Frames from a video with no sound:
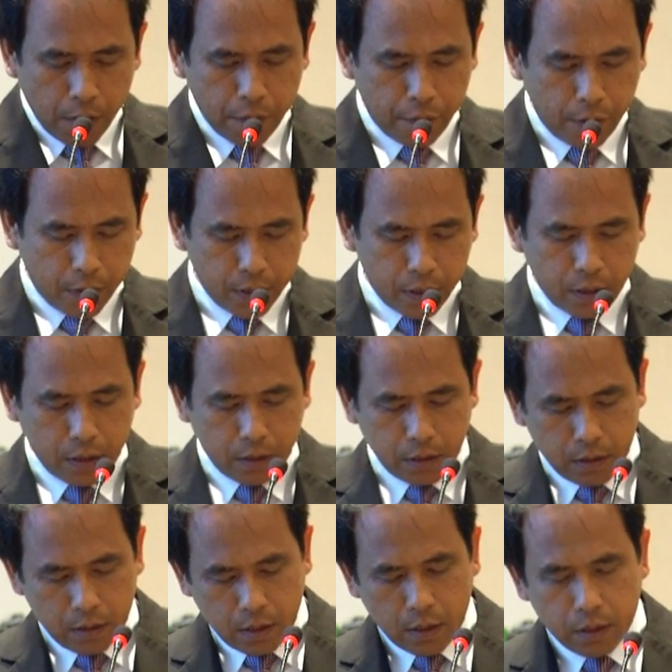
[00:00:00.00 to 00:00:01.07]
For
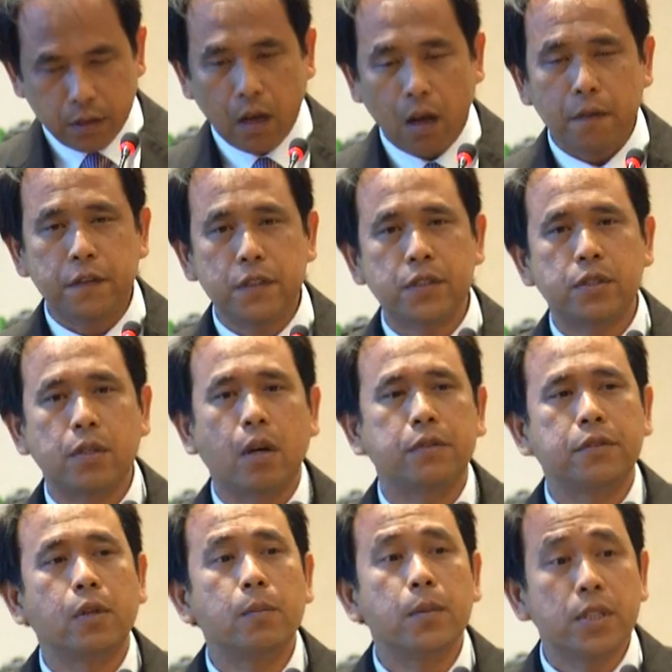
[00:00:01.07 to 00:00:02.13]
the office
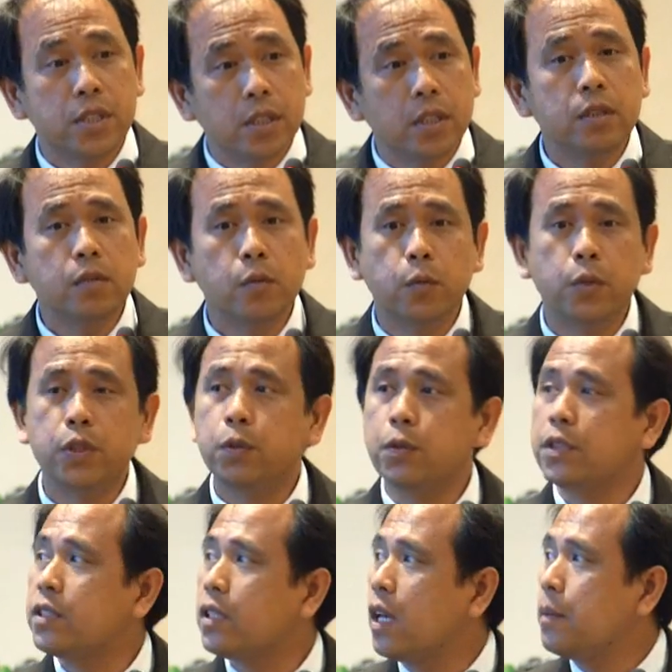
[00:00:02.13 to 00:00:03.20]
automation, we
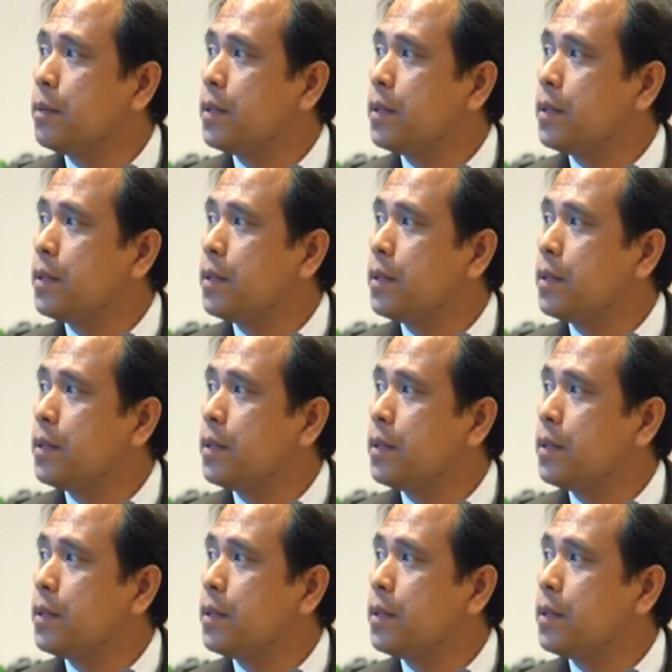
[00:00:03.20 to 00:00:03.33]
use the